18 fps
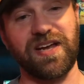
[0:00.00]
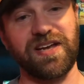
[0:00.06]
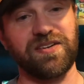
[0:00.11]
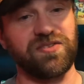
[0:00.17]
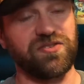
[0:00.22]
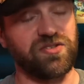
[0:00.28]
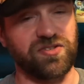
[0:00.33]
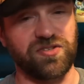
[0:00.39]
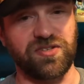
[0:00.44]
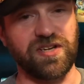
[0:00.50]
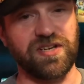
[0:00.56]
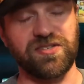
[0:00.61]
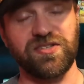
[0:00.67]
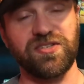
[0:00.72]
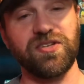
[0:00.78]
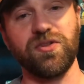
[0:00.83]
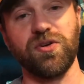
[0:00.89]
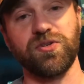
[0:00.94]
I just I
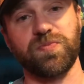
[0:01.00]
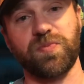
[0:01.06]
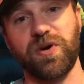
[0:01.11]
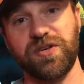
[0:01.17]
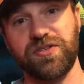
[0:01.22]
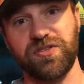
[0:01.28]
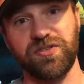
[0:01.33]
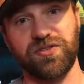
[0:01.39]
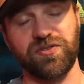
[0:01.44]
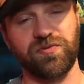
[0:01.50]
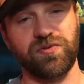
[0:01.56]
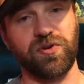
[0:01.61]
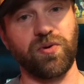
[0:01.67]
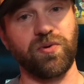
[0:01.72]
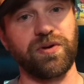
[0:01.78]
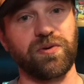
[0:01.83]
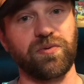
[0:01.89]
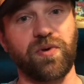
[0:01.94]
see those prices
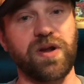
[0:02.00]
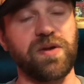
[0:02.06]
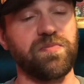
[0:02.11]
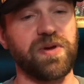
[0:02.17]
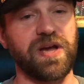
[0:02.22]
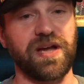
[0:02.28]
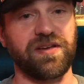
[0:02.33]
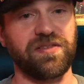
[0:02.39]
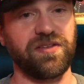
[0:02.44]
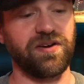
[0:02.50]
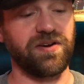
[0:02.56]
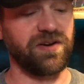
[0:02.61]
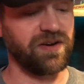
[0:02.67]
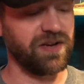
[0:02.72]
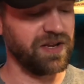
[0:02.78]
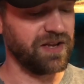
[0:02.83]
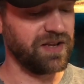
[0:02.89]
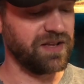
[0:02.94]
going right back there
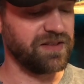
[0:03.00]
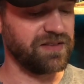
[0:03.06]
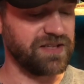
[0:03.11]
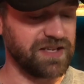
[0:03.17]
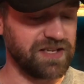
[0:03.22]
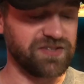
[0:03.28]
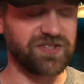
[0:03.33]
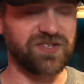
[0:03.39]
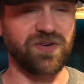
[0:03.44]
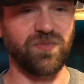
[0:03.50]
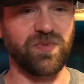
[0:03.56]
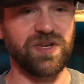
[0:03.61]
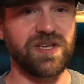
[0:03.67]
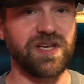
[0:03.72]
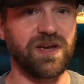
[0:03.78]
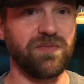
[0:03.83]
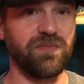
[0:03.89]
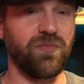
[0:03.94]
the instant we
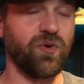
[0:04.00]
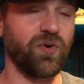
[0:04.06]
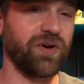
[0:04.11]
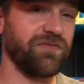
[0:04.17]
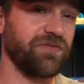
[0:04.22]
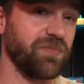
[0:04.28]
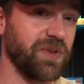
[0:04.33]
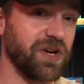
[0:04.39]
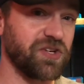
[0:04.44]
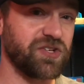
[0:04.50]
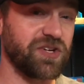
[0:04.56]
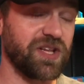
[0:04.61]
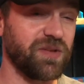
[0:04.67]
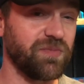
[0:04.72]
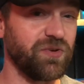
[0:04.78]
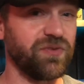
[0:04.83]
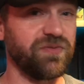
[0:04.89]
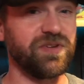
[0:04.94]
get more information on
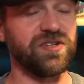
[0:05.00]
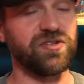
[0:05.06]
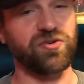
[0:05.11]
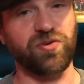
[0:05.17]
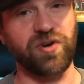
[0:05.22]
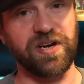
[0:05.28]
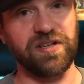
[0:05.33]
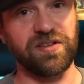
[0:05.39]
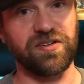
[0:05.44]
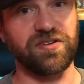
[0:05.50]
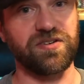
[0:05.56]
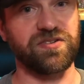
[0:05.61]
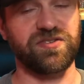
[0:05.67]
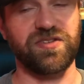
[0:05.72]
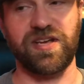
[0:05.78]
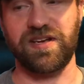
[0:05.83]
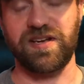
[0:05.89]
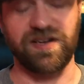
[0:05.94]
the movie
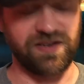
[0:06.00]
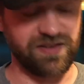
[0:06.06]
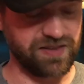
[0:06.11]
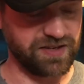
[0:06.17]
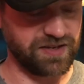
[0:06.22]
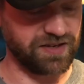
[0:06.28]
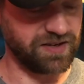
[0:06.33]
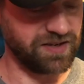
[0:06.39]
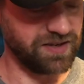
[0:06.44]
trailers that kind of thing.